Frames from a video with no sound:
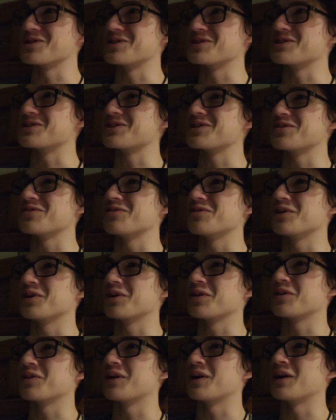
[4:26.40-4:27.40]
and stuff
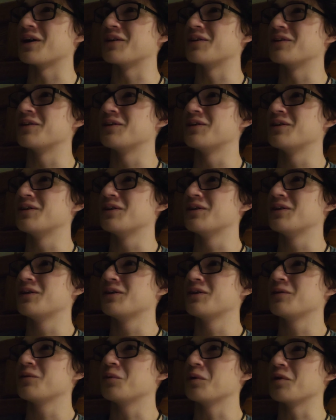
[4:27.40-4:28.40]
like that,
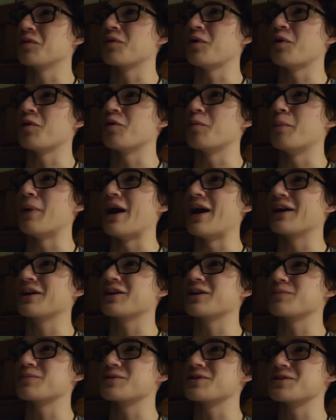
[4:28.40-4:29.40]
with all the
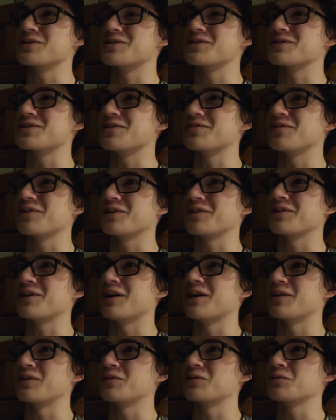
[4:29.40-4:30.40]
backups and stuff like
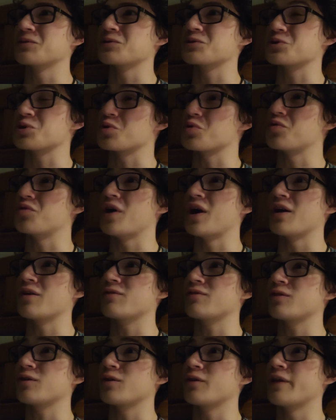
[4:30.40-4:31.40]
that,
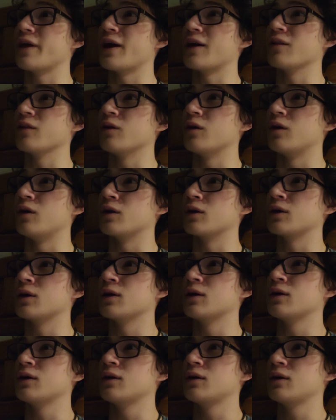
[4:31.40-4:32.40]
survive for that long.
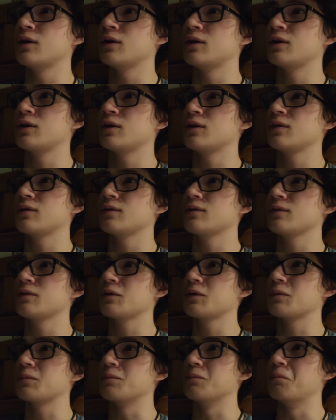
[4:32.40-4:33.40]

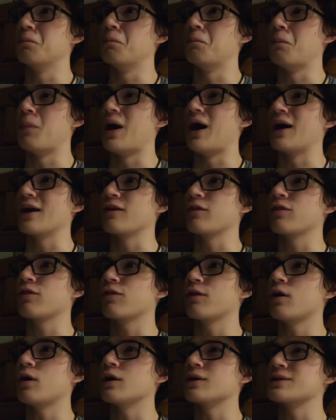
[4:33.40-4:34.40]
My
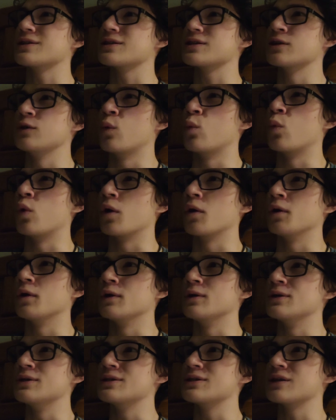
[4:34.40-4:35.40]
thoughts and
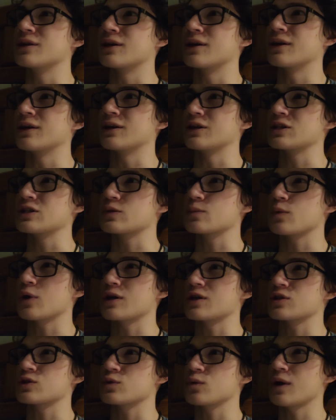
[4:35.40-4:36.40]
words that I
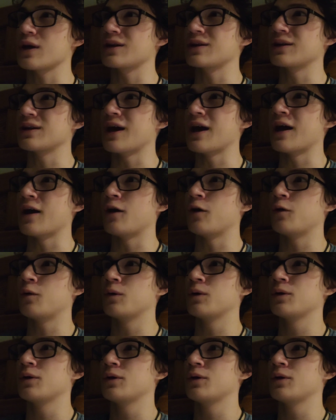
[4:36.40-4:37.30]
express right now